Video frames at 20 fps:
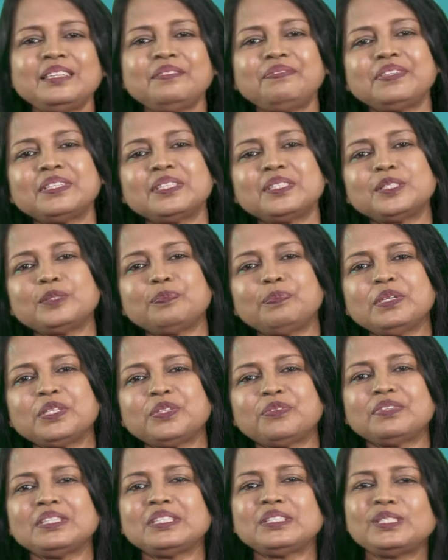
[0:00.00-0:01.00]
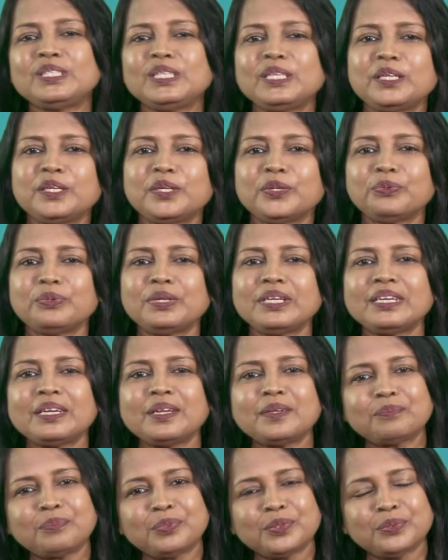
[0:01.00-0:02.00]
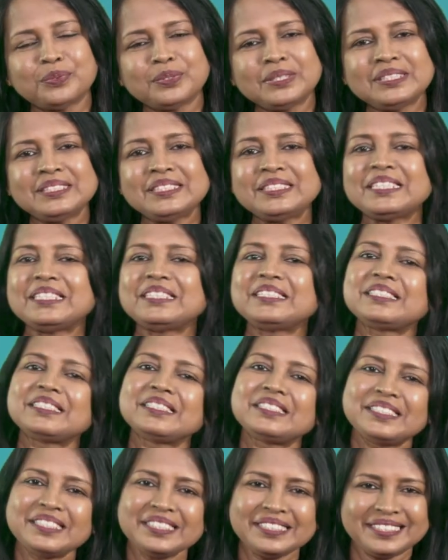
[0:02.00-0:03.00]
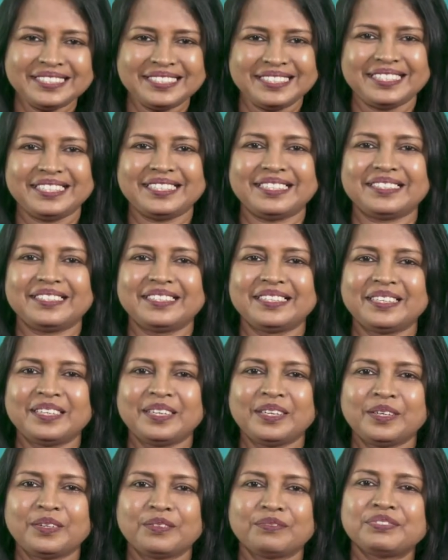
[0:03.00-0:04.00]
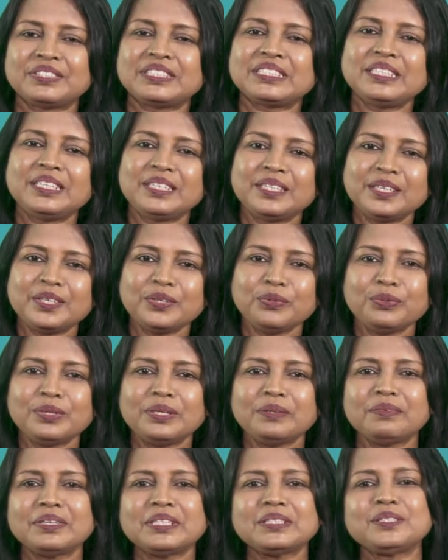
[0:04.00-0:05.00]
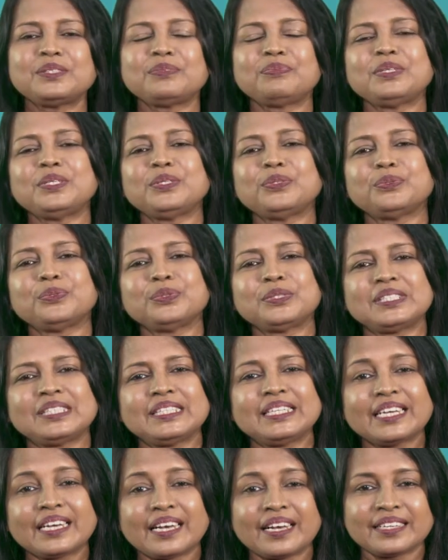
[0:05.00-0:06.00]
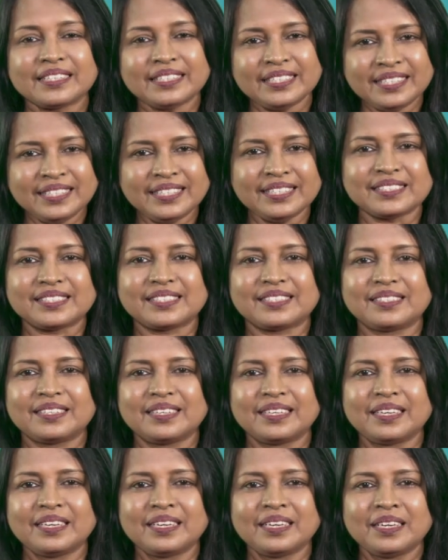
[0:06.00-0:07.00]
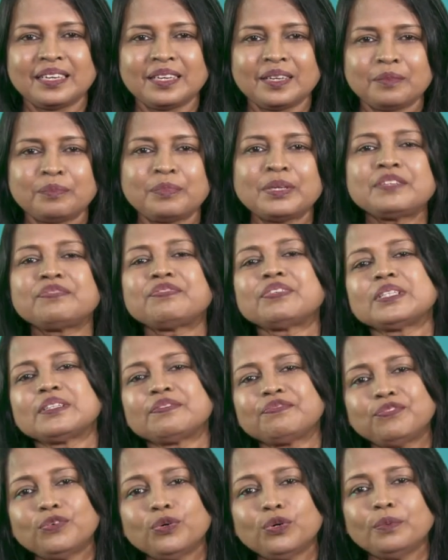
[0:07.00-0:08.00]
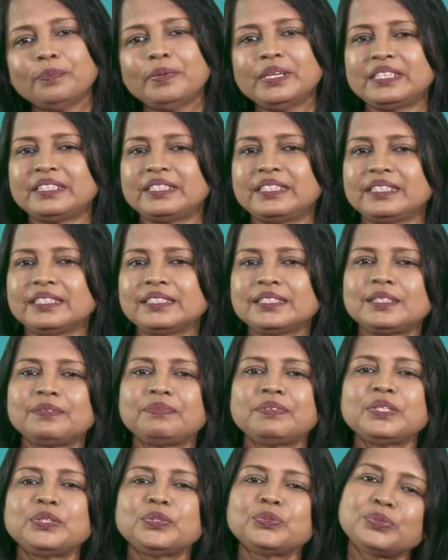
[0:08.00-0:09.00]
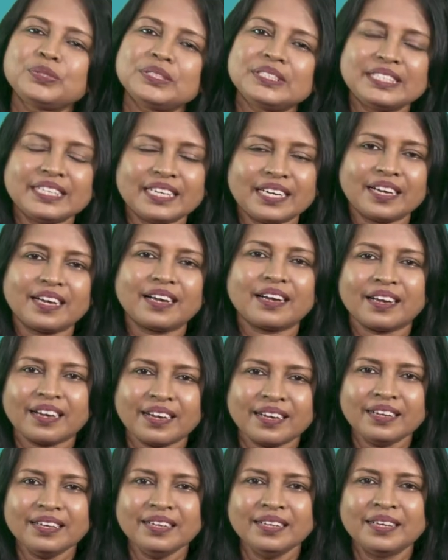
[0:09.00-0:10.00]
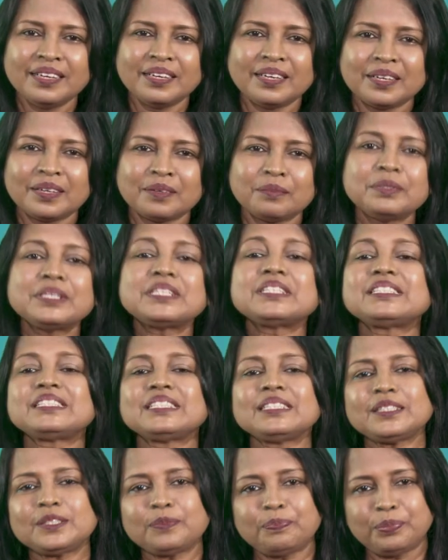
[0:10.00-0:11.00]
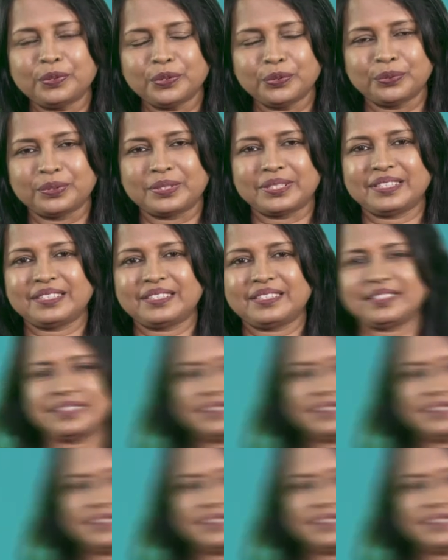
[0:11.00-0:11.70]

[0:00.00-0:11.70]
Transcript: difference between singular and plural sentences here. For singular ones, we use there is. But for the four buildings, we use there are because it's plural.